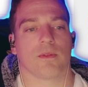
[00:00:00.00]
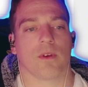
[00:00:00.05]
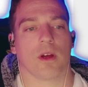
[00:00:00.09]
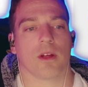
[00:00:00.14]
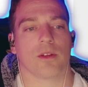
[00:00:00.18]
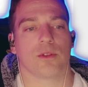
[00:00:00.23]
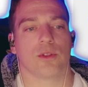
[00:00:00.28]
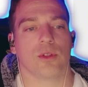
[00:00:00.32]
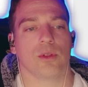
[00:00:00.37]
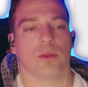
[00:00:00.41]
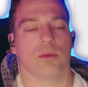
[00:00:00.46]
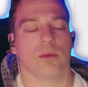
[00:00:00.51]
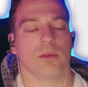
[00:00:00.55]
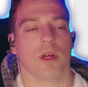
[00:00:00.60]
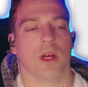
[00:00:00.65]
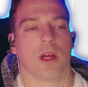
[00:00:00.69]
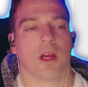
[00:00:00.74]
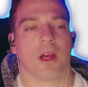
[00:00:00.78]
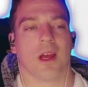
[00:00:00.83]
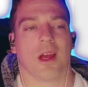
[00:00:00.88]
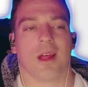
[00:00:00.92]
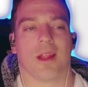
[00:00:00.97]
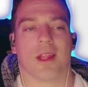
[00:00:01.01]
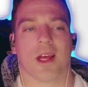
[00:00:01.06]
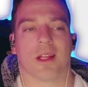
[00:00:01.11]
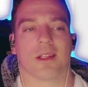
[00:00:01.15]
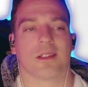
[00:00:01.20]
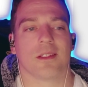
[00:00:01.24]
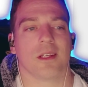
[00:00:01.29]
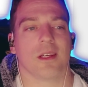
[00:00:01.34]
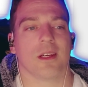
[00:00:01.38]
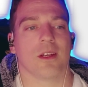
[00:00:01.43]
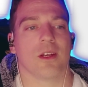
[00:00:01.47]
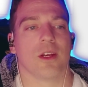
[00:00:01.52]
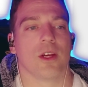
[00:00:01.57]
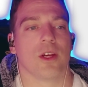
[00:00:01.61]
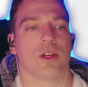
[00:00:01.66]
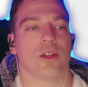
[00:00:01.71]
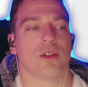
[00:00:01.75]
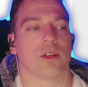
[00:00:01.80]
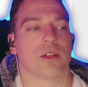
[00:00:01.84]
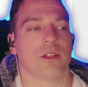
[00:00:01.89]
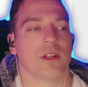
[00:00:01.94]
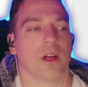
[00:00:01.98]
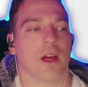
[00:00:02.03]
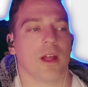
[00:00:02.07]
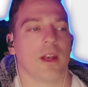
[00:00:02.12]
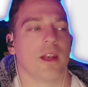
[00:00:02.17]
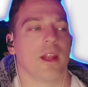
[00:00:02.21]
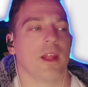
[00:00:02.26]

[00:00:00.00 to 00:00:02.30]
VOD 2. And that's it. You're done.